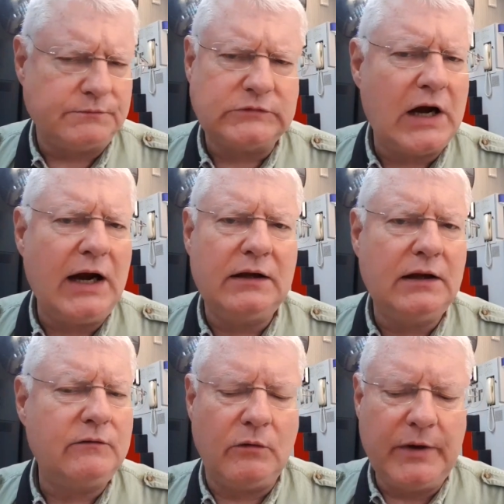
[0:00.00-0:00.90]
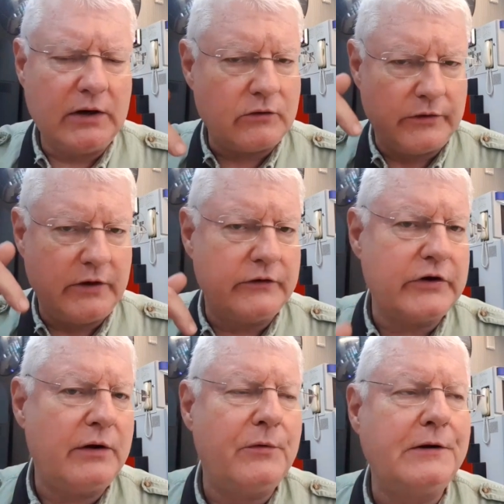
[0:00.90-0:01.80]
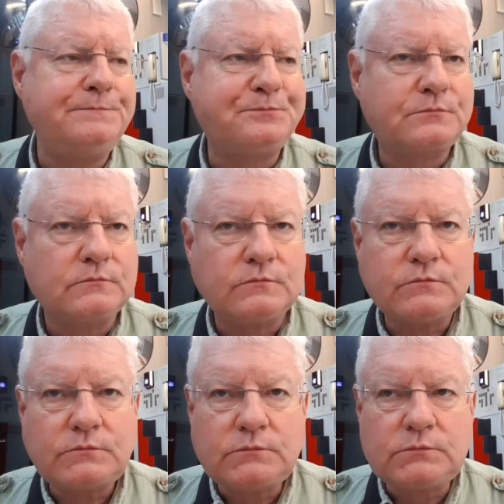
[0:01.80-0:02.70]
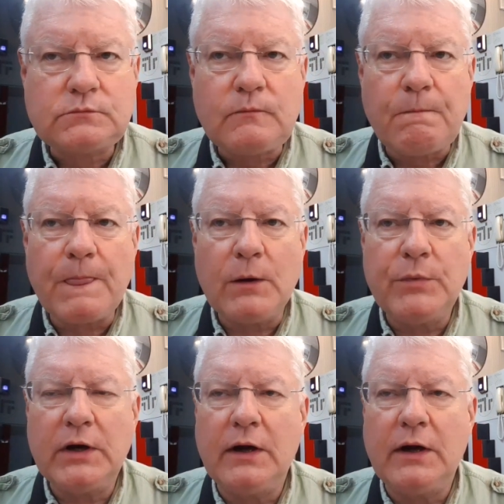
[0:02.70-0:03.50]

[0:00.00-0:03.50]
high level medical here in Taiwan. But